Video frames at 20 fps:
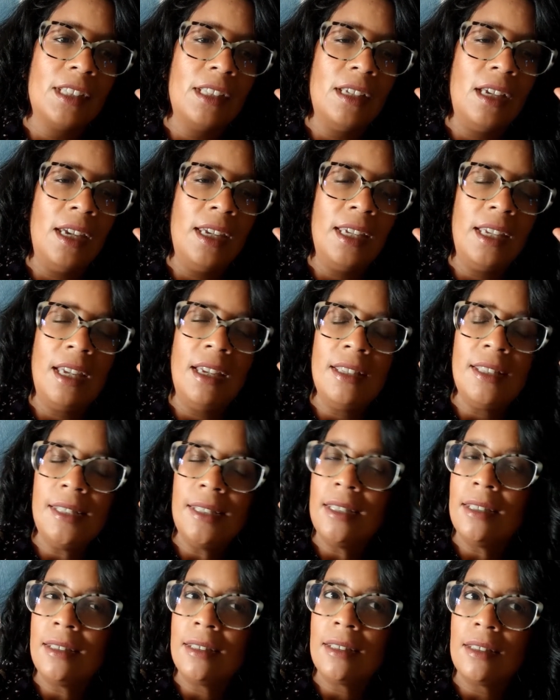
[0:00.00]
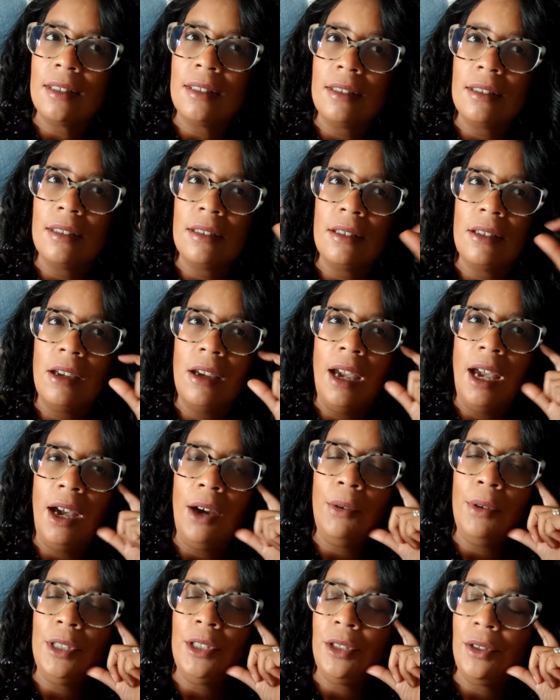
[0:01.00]
I guess,
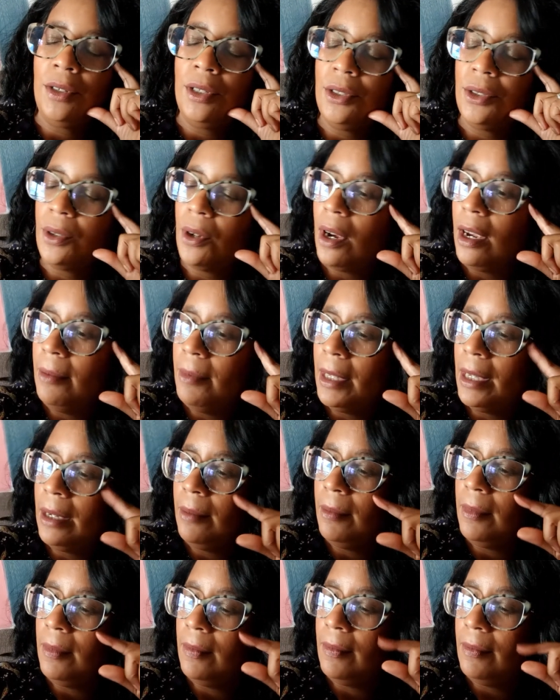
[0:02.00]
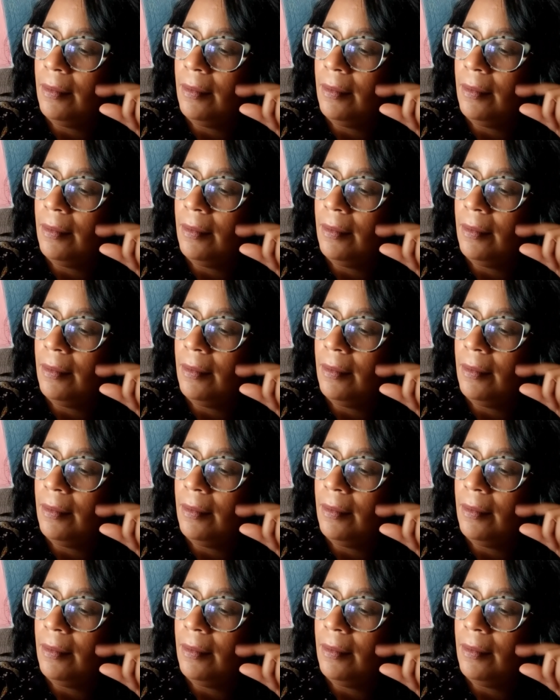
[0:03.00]
how would you describe them?